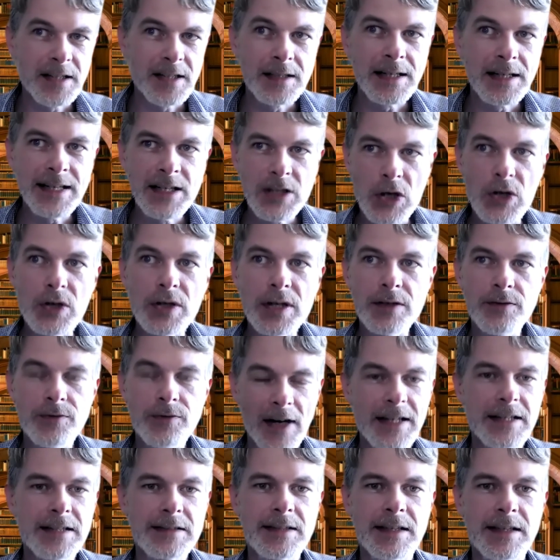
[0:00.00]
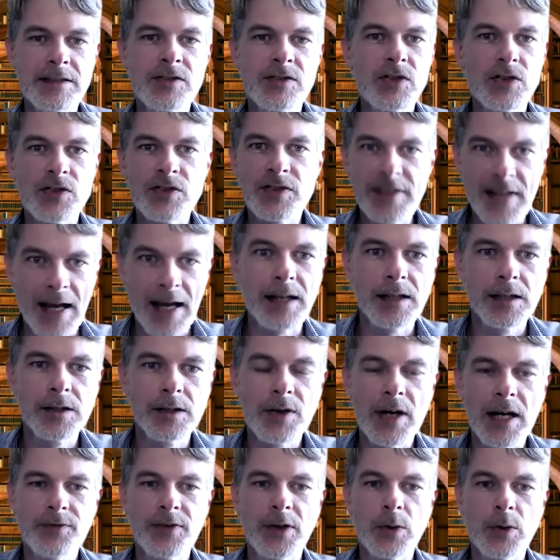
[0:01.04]
particularly good advice. That's just
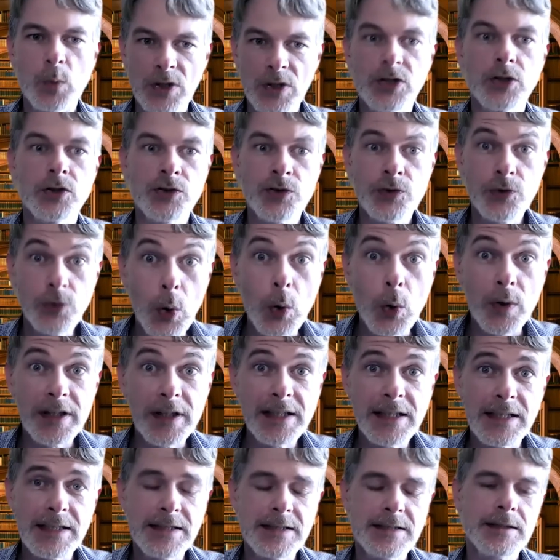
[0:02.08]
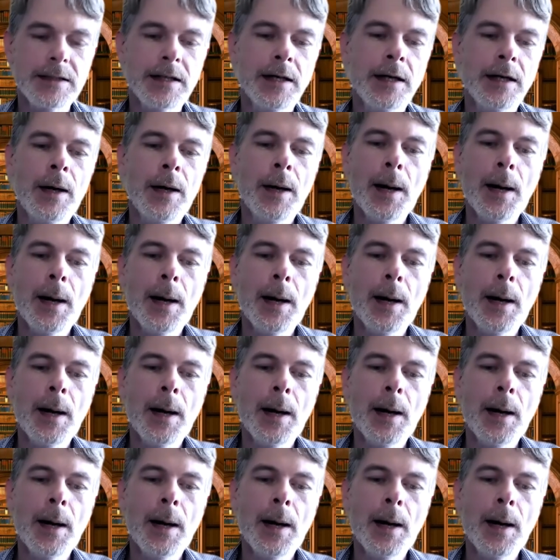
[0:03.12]
telegraphing what your story is